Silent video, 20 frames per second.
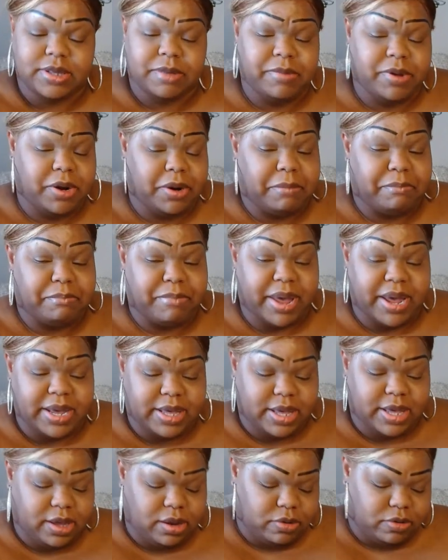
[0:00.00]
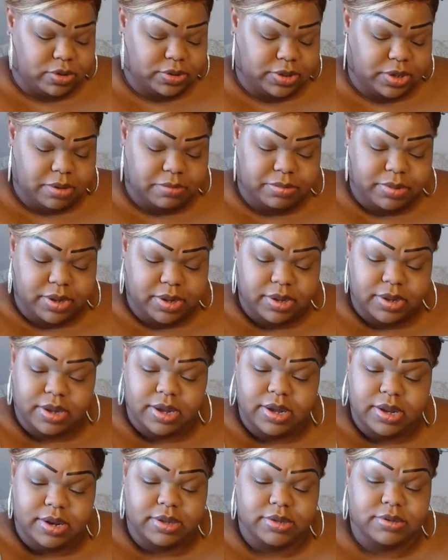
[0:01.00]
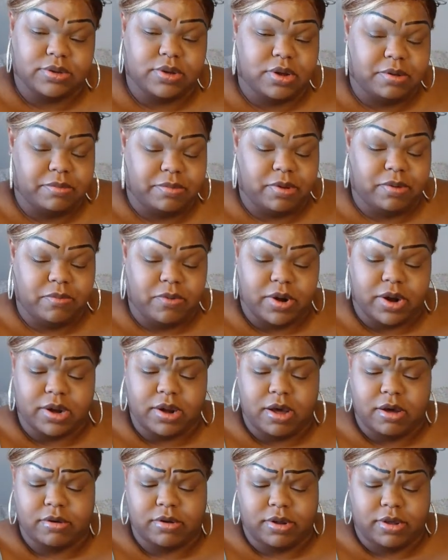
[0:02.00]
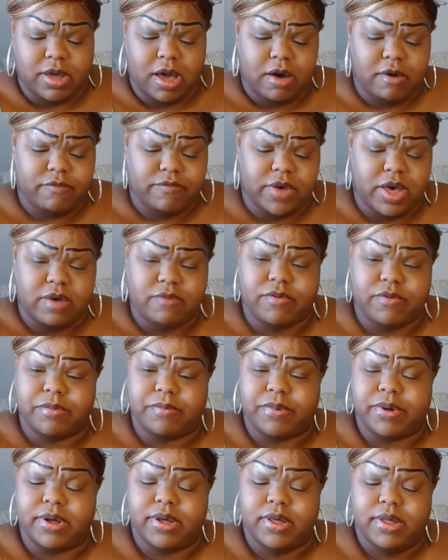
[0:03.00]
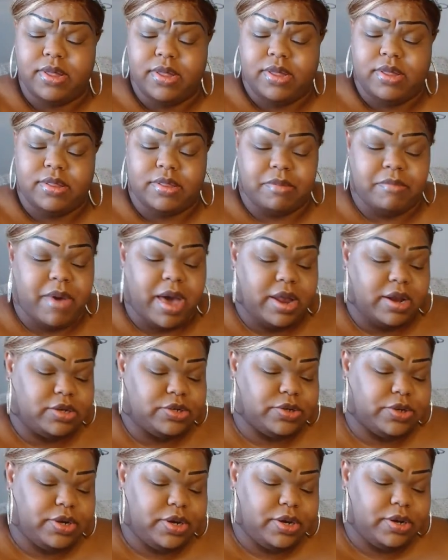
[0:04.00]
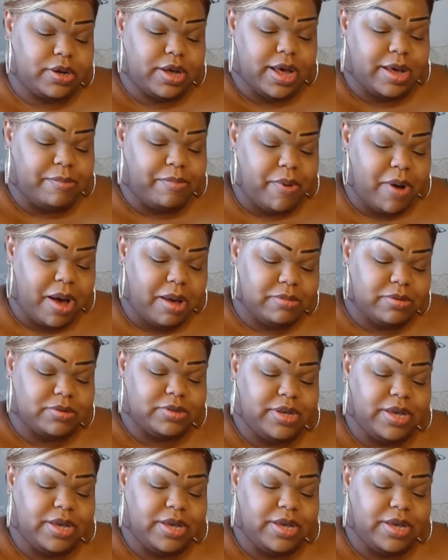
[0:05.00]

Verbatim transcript: I'm hearing banking or something, and it's going to be working out in y'all favor. But the manager here got problems.